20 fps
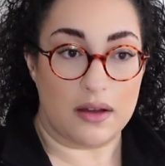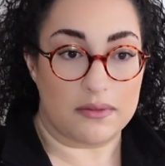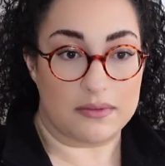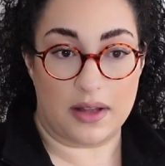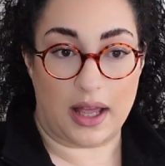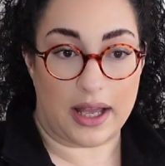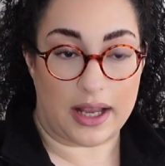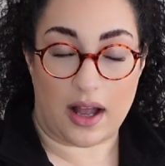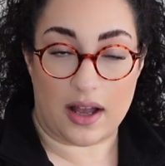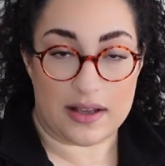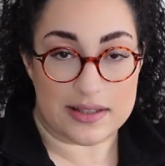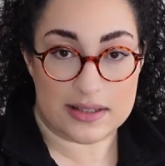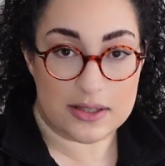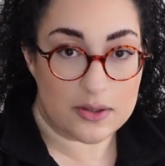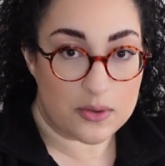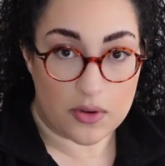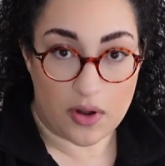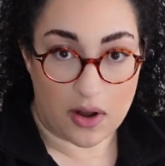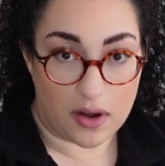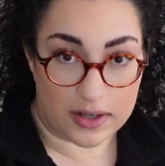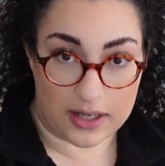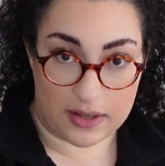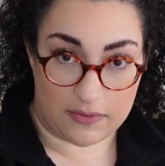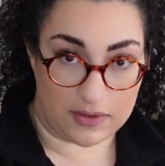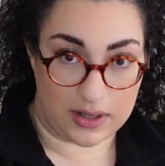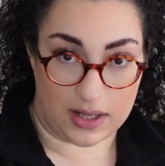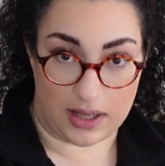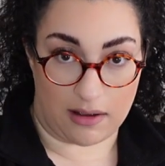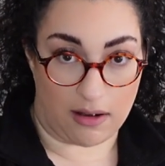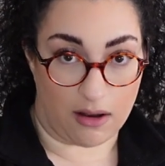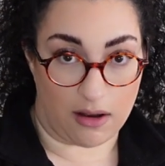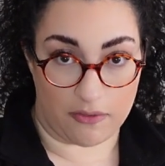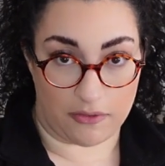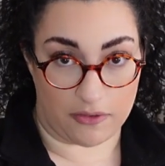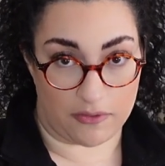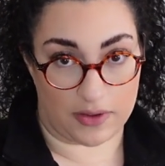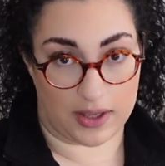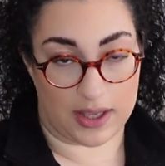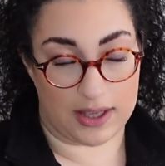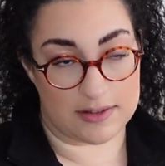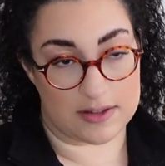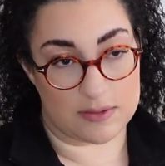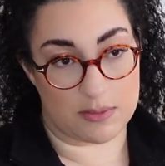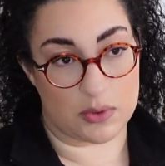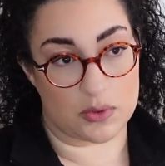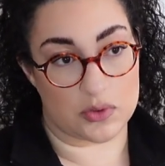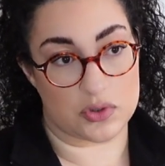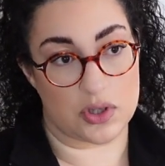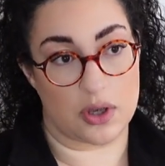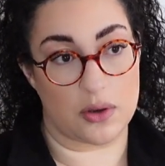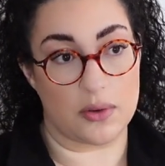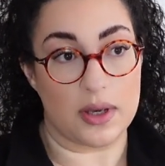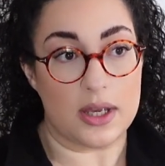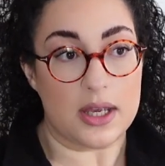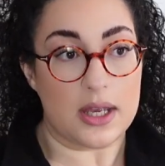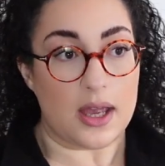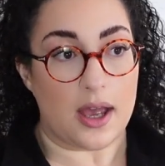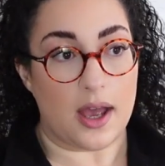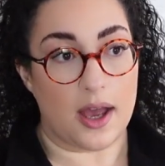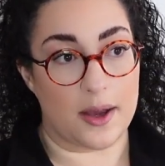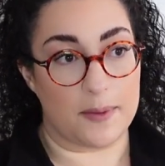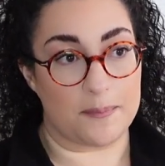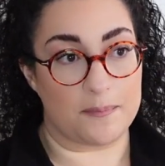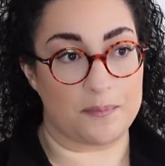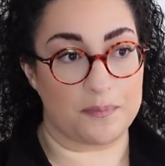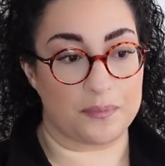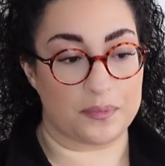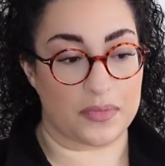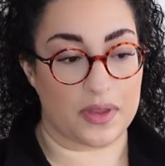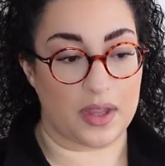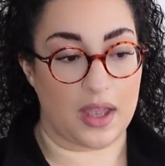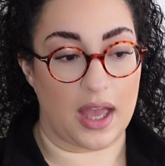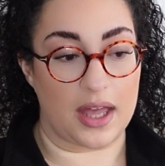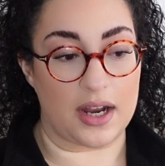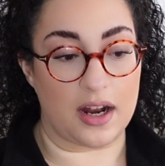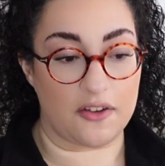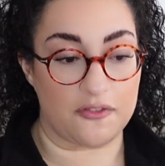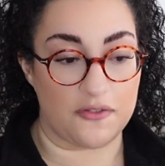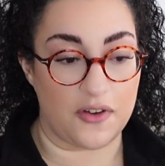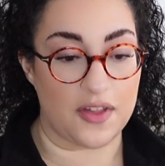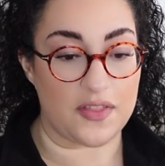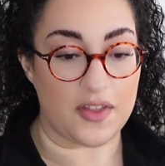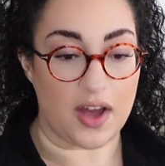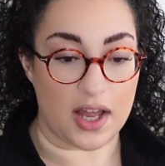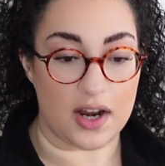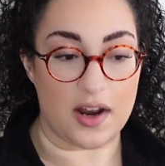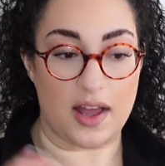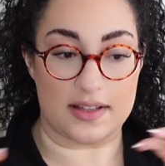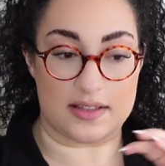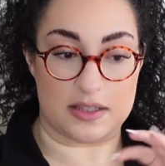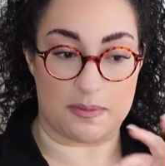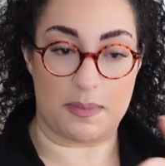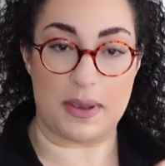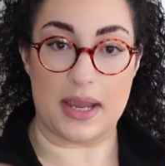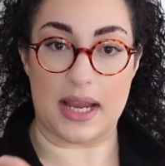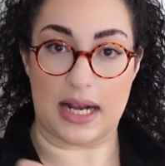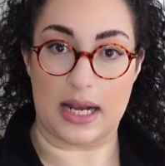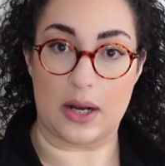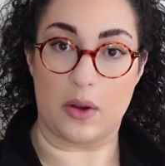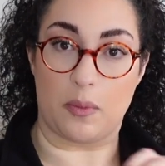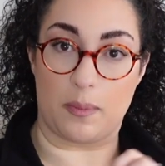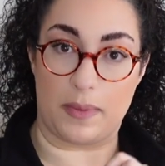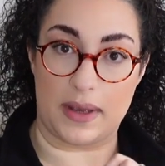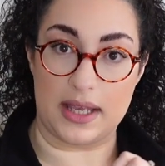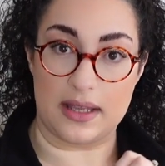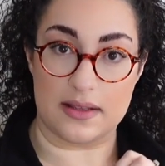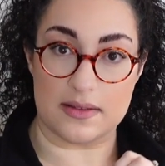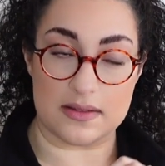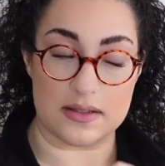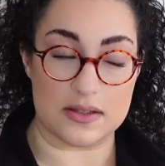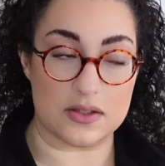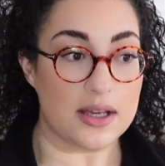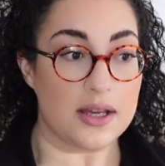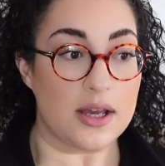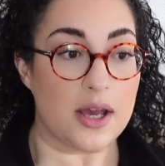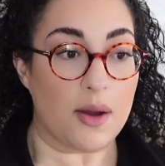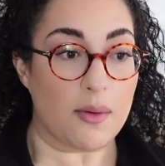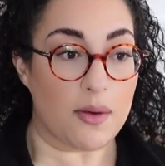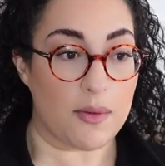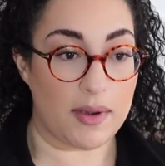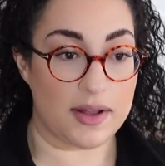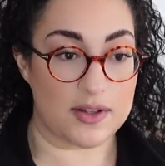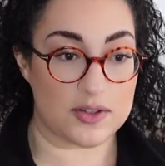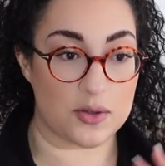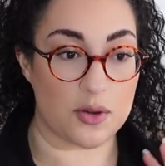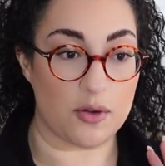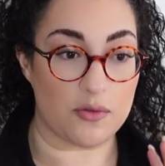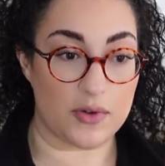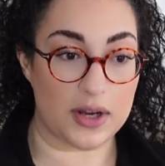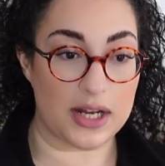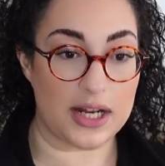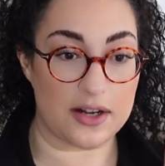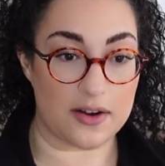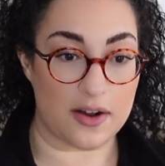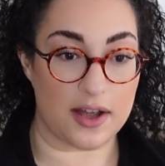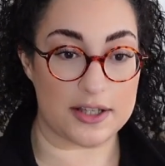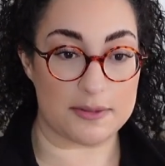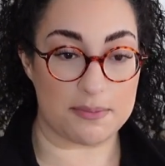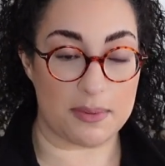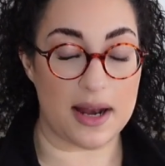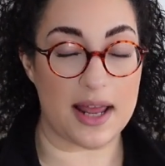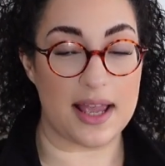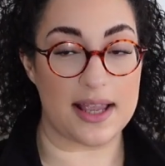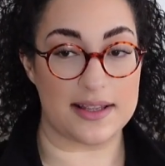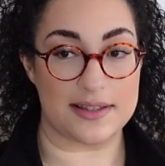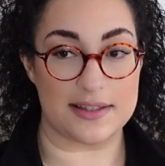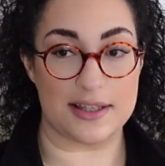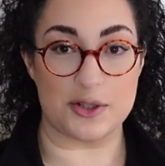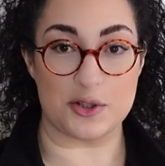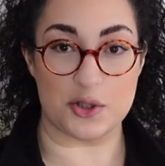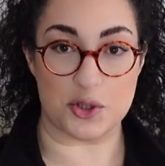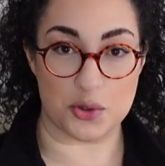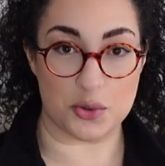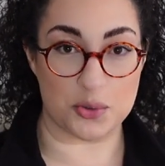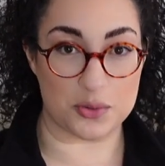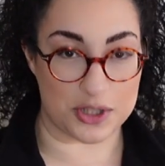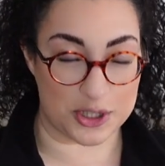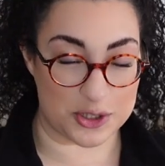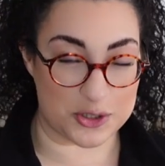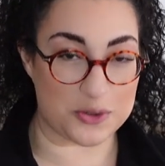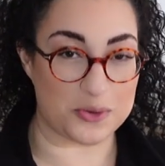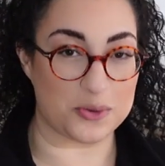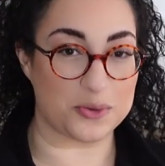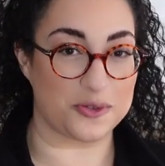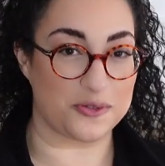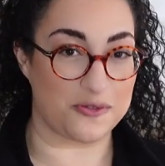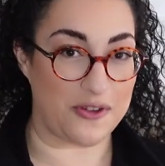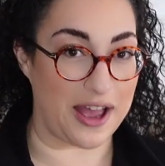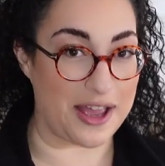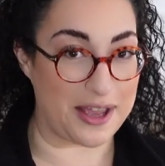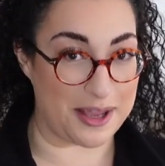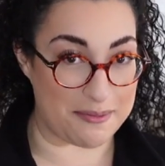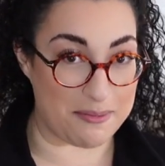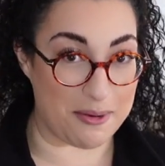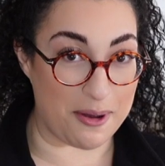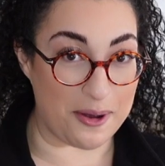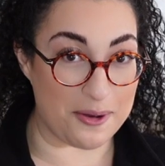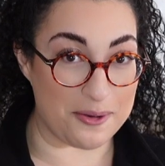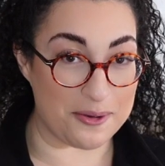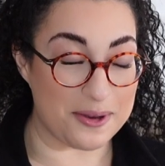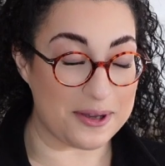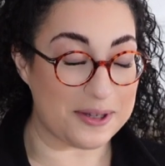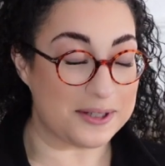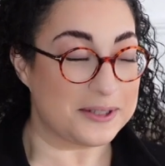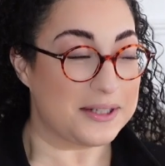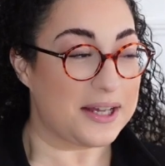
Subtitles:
Like I still can't even eat half of a kid's meal. So and I find that I like to pick little bits. We went to a really nice place in Shoreditch called Fat Hippo.